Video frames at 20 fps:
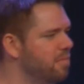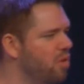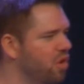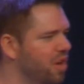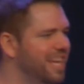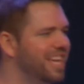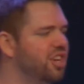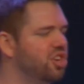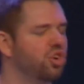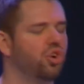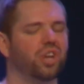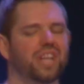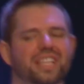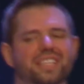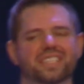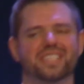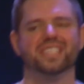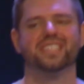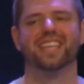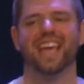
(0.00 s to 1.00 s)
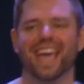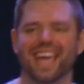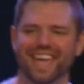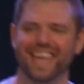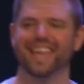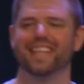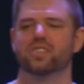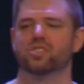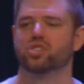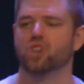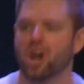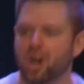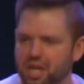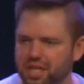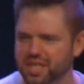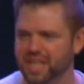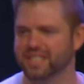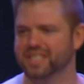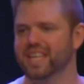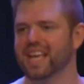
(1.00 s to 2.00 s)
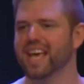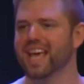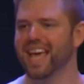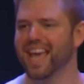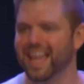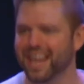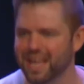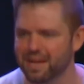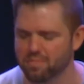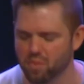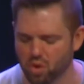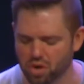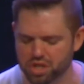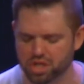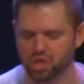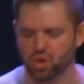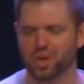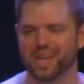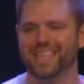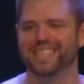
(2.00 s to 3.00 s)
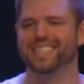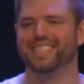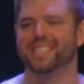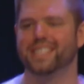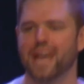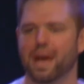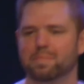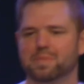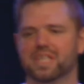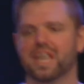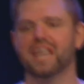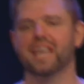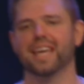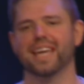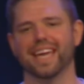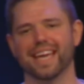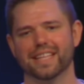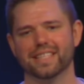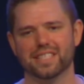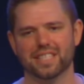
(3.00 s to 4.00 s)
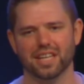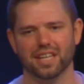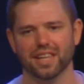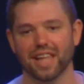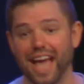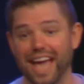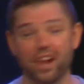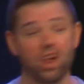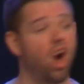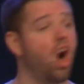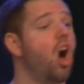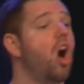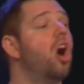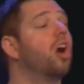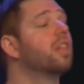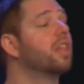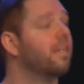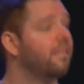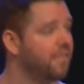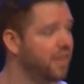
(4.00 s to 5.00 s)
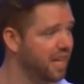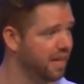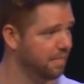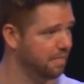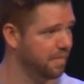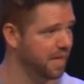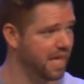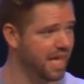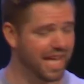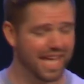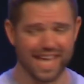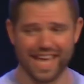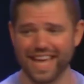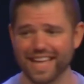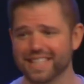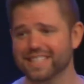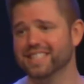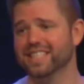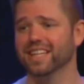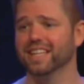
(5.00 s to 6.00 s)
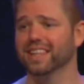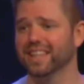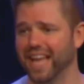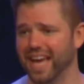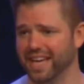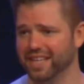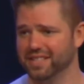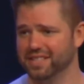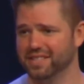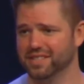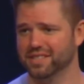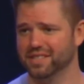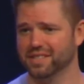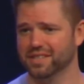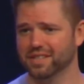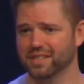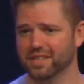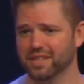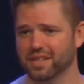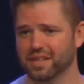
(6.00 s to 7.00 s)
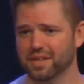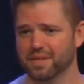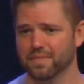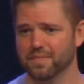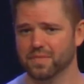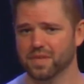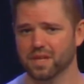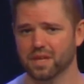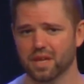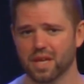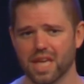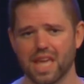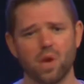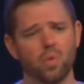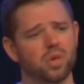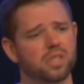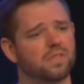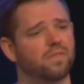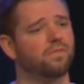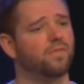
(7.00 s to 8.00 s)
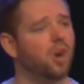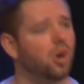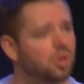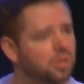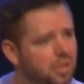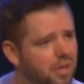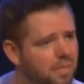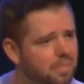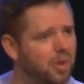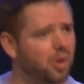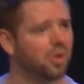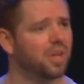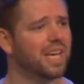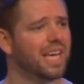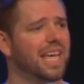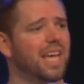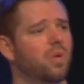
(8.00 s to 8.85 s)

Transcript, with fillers: anymore. He couldn't stay in darkness anymore, so he stepped into light. All of him into light. He was vulnerable.